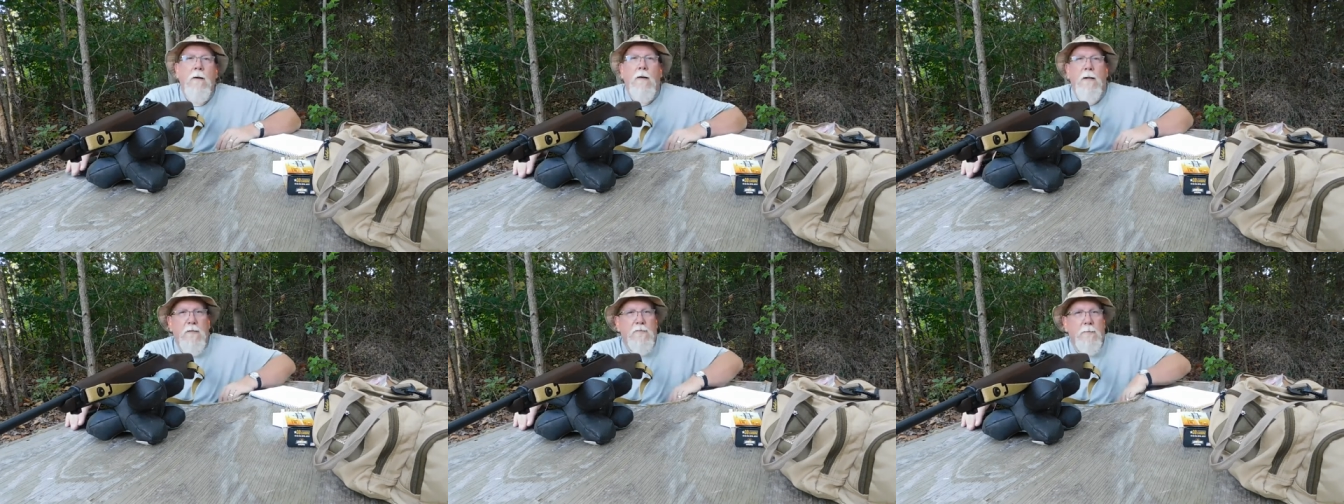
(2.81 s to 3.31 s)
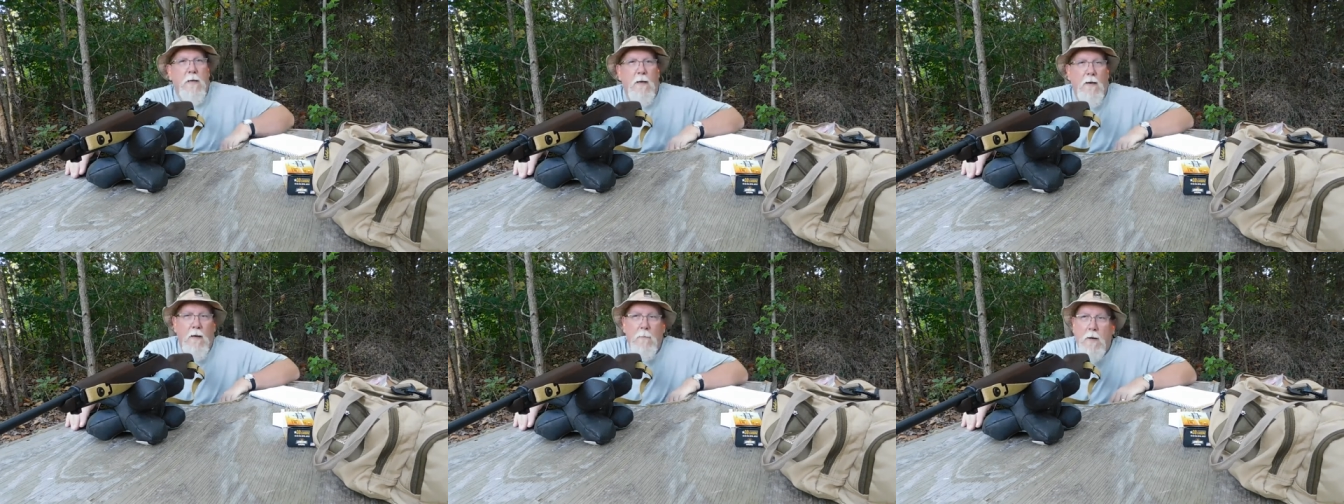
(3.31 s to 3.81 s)
It is
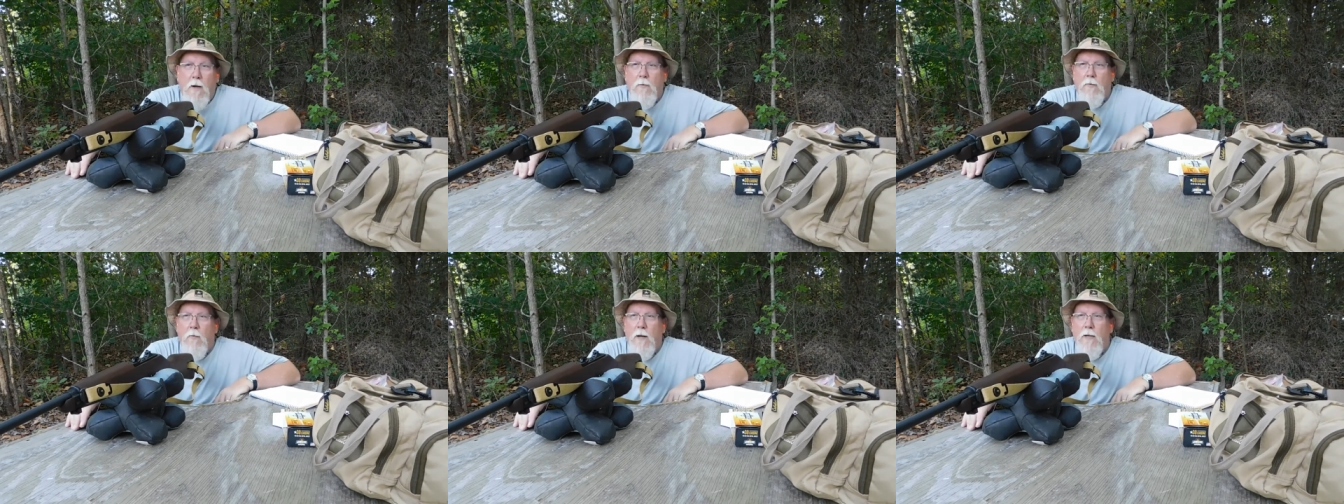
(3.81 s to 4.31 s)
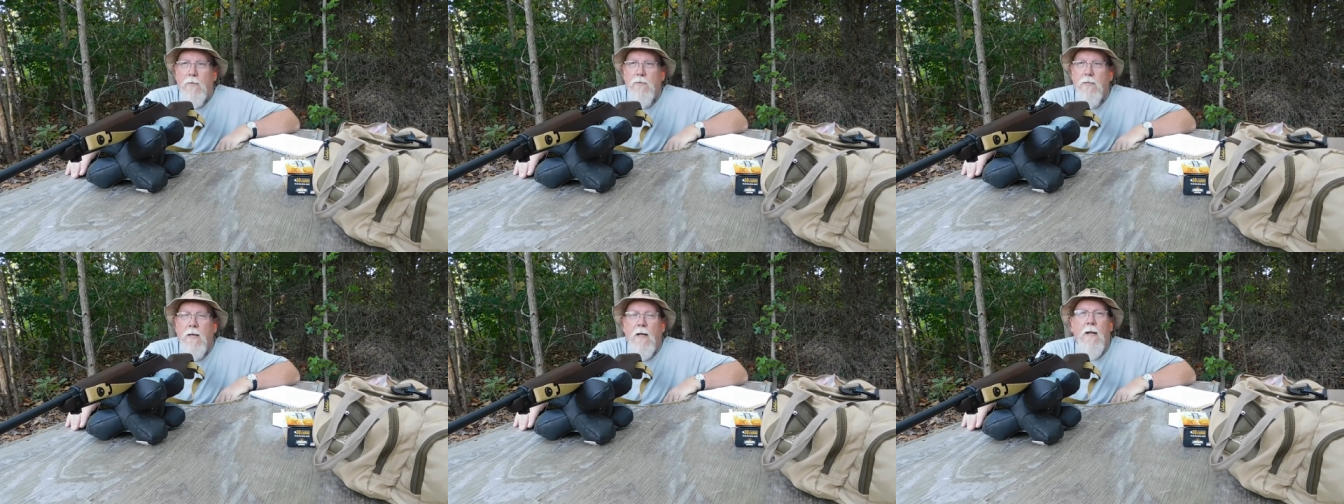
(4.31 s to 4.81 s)
me. I'm out on the
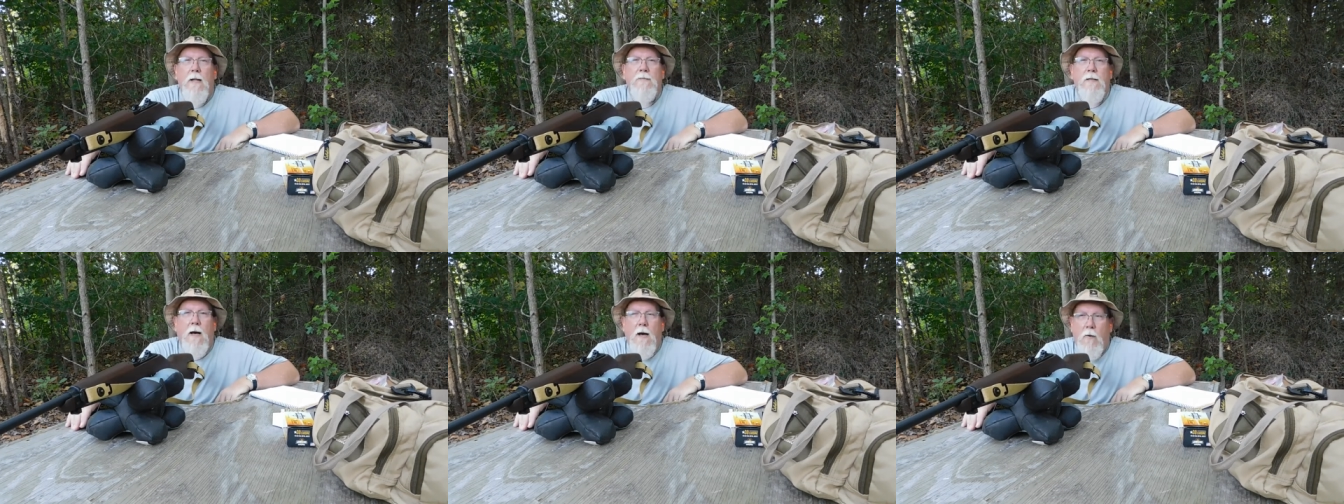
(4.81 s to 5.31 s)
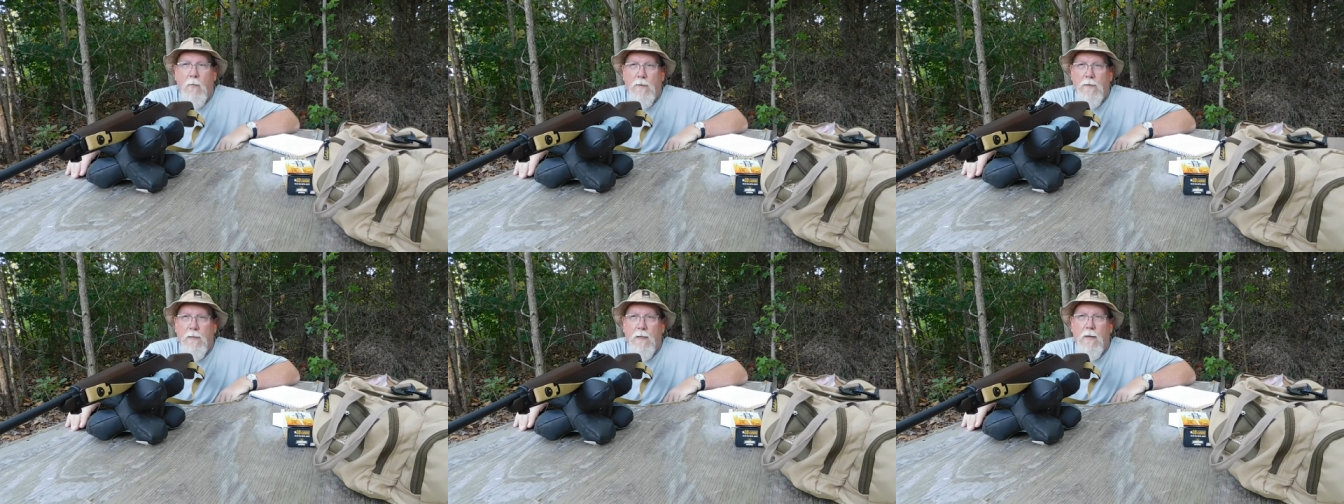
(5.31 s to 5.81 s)
range and it is a hot
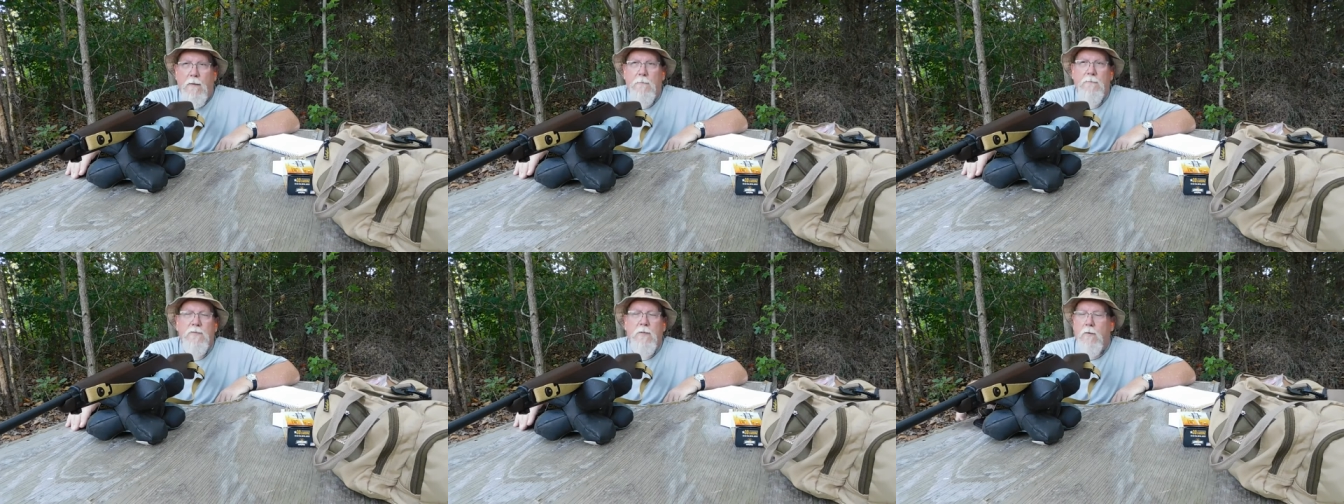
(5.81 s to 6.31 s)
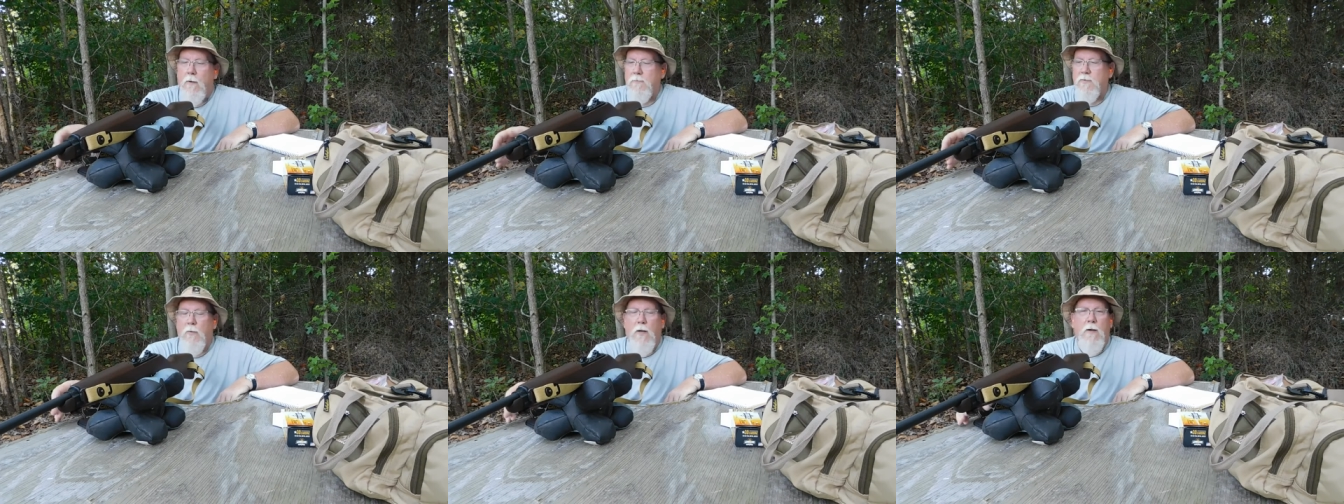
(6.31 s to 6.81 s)
one today. So I'm
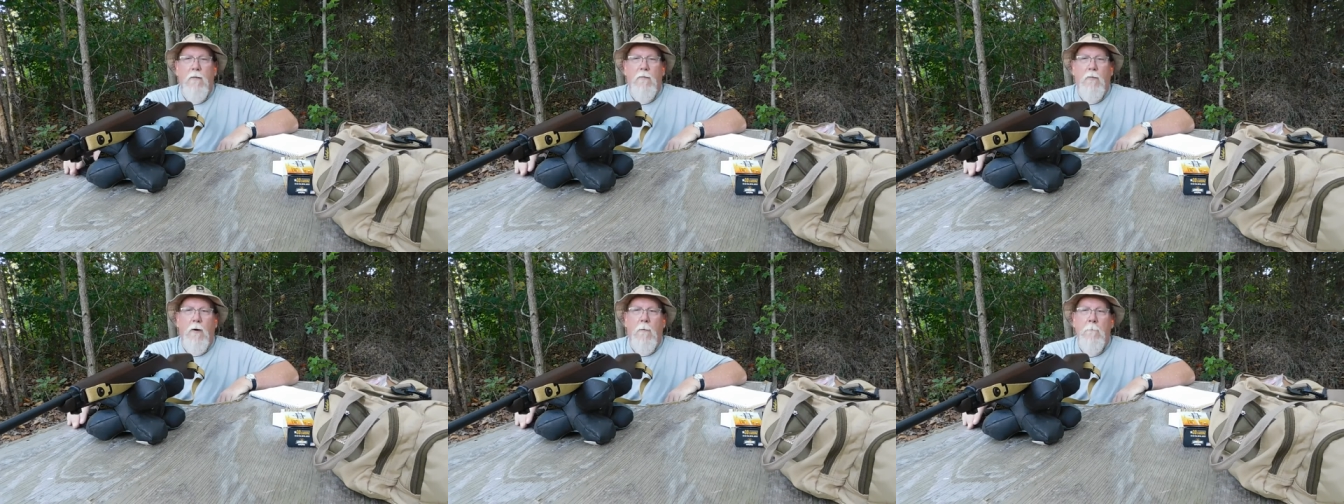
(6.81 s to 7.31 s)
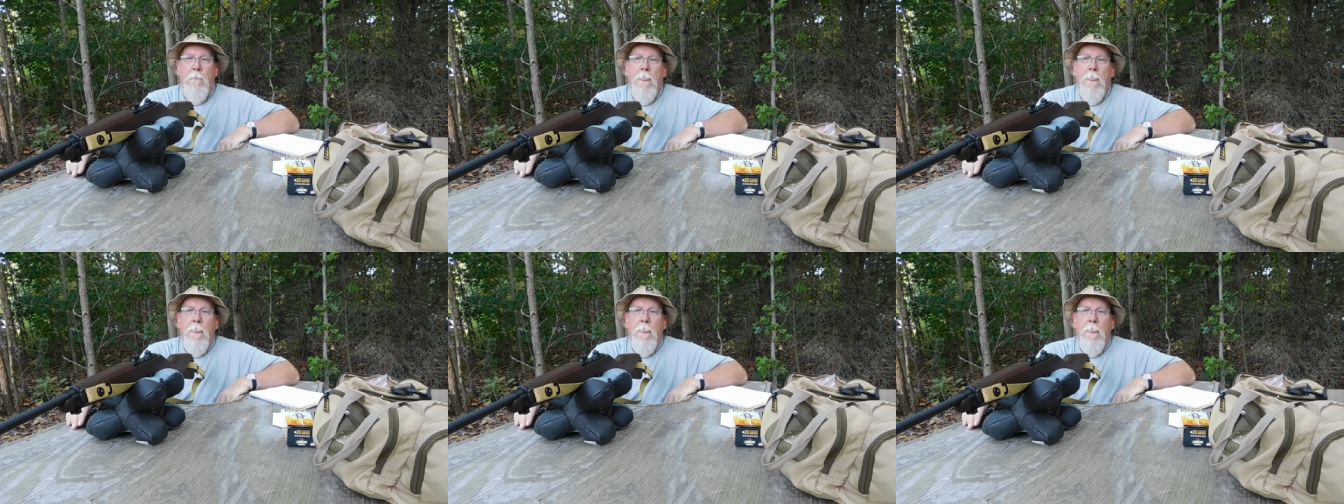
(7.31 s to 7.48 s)
sweating everywhere.